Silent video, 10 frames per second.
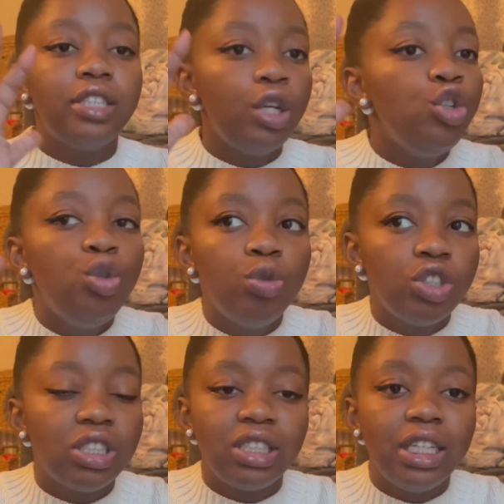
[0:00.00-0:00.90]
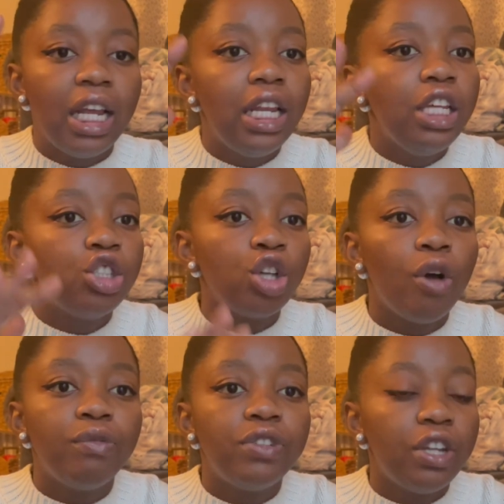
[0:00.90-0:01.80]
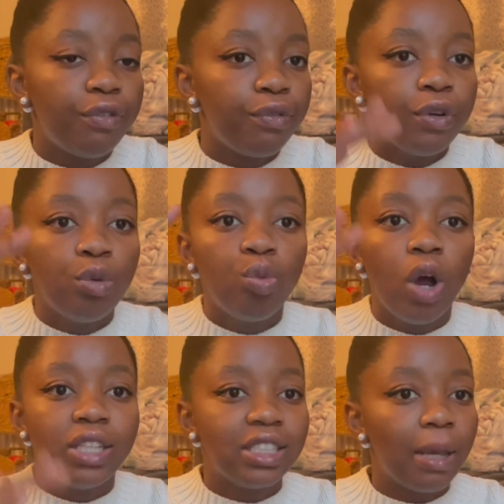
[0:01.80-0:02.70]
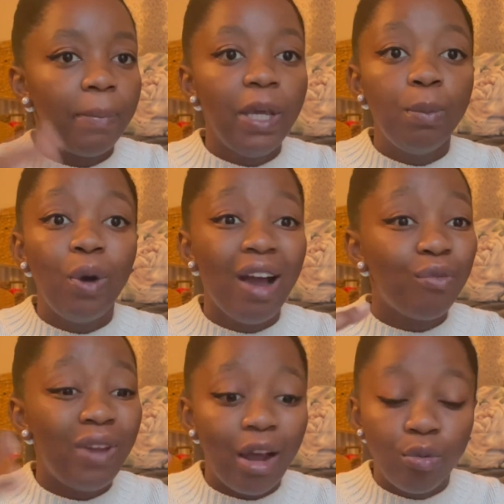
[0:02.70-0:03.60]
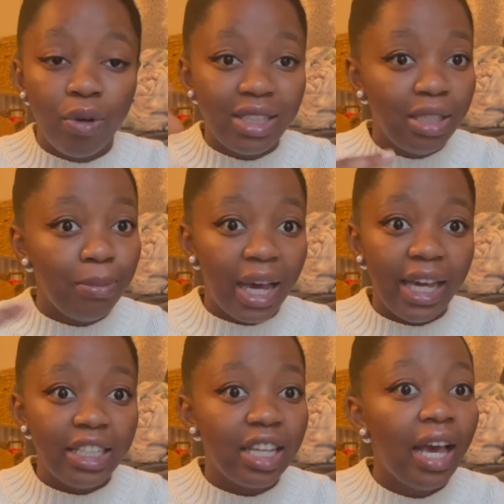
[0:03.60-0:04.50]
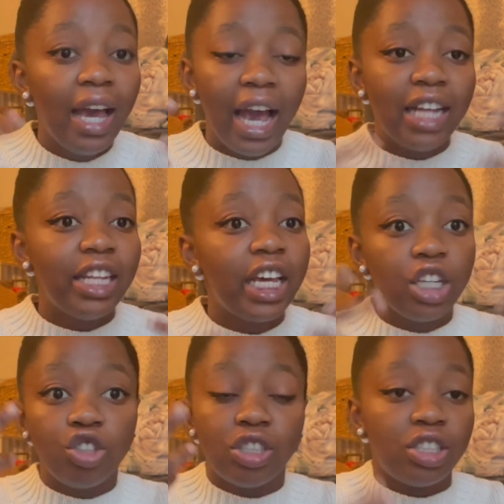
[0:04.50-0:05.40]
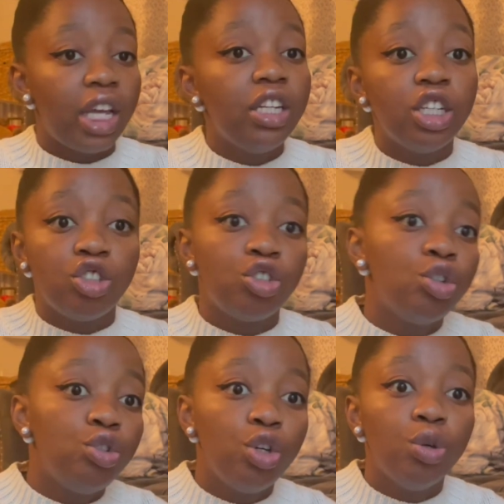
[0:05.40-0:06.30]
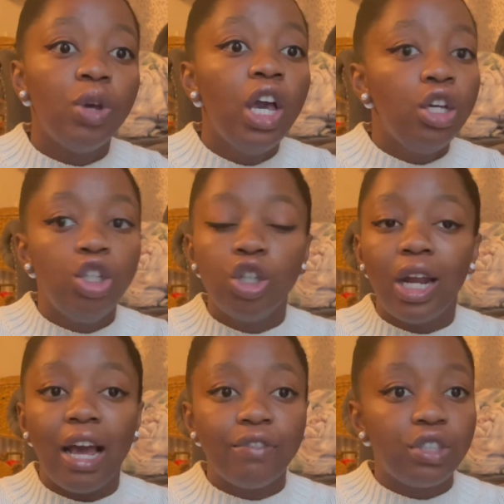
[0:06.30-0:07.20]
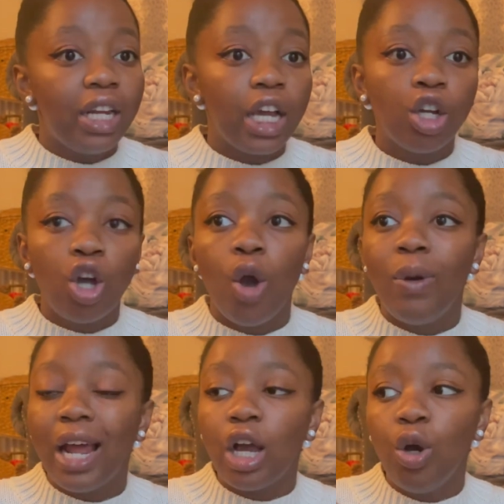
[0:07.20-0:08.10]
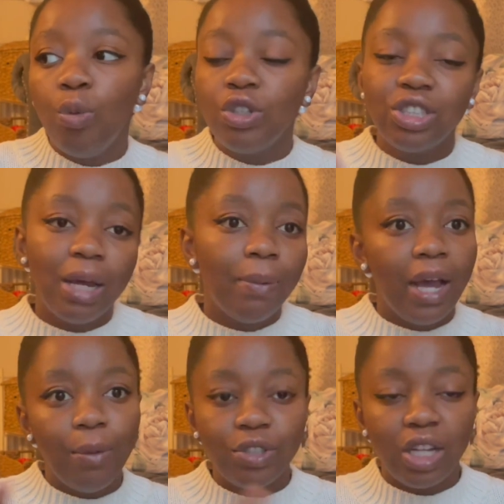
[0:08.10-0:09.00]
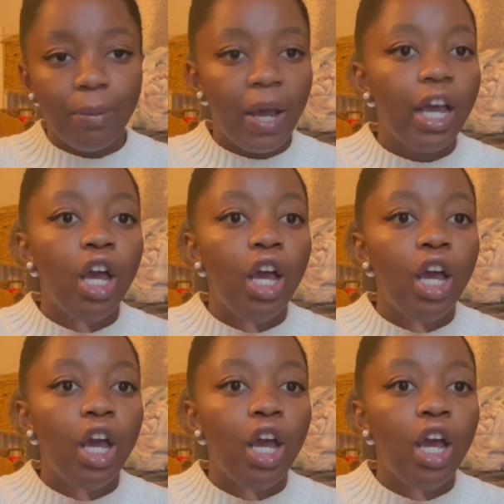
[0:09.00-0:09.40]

you will just see a list of different ones that people have like ready made, and they can just send it to you. You don't have to like go and like, oh, what should I buy.